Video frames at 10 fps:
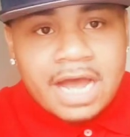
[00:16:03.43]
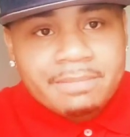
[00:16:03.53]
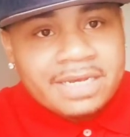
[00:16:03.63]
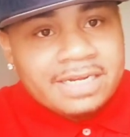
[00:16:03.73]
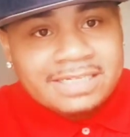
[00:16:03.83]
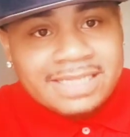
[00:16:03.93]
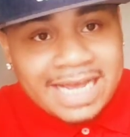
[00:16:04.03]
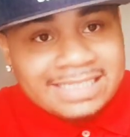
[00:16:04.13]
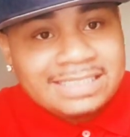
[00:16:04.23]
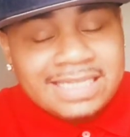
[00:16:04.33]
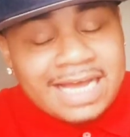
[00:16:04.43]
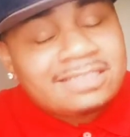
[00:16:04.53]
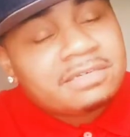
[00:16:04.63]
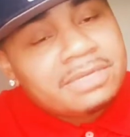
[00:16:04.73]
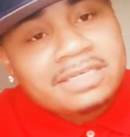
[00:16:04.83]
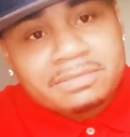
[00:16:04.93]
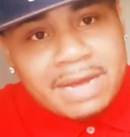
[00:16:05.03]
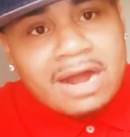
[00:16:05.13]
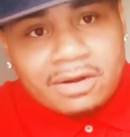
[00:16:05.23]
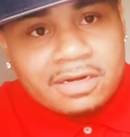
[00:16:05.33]
I mean, that to me is a
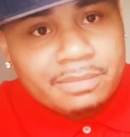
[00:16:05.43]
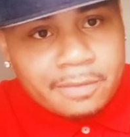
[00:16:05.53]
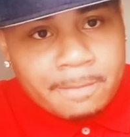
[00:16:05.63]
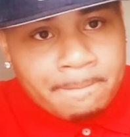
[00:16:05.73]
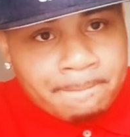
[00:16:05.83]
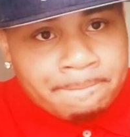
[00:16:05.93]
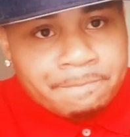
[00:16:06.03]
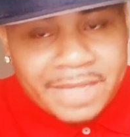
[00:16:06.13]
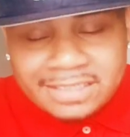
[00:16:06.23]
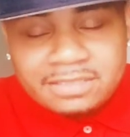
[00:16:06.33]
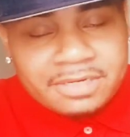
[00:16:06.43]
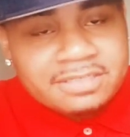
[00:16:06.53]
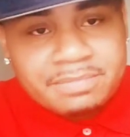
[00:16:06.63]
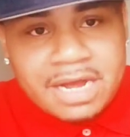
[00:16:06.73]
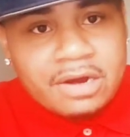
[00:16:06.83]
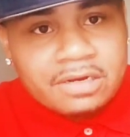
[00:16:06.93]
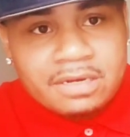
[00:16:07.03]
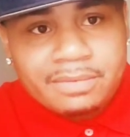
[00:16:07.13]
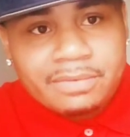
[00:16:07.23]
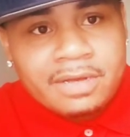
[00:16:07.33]
power couple. That to me is a power
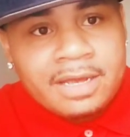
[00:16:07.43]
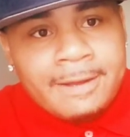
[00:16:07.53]
couple.